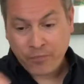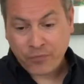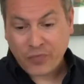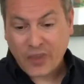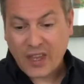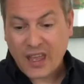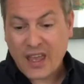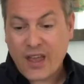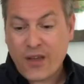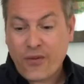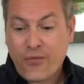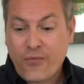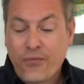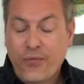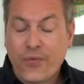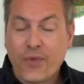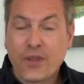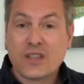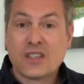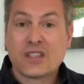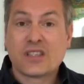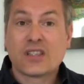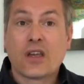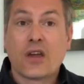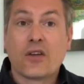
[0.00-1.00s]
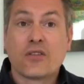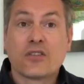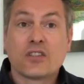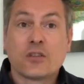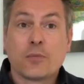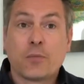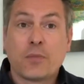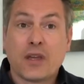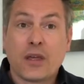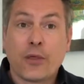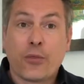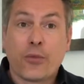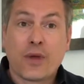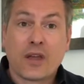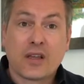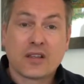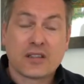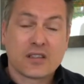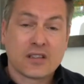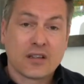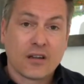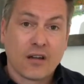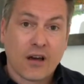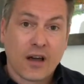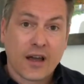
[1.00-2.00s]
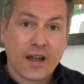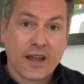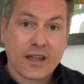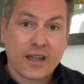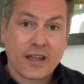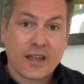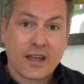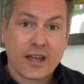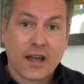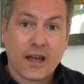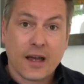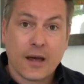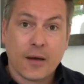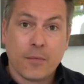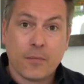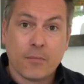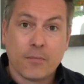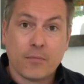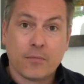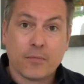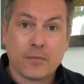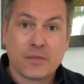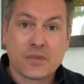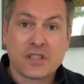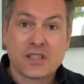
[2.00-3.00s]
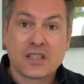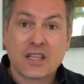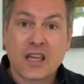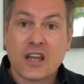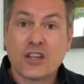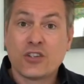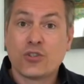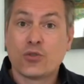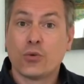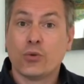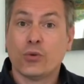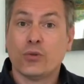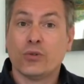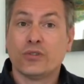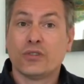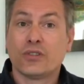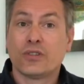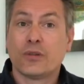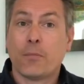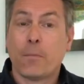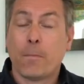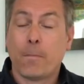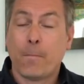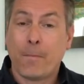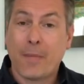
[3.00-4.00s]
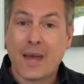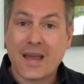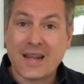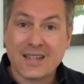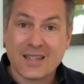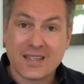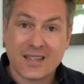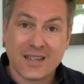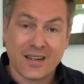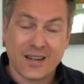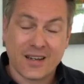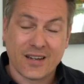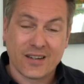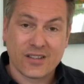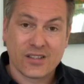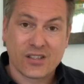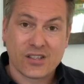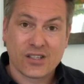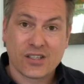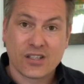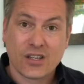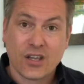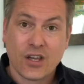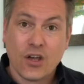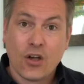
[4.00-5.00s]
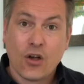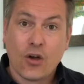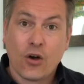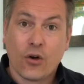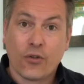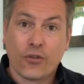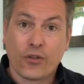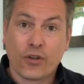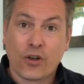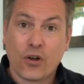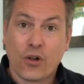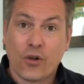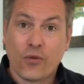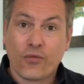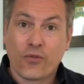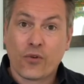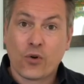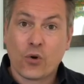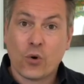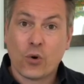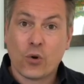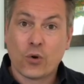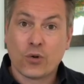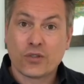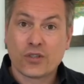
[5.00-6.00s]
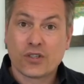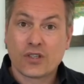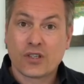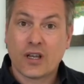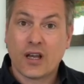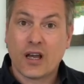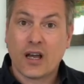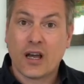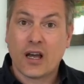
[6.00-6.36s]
if there's going to be things like scheduled maintenance on the golf course,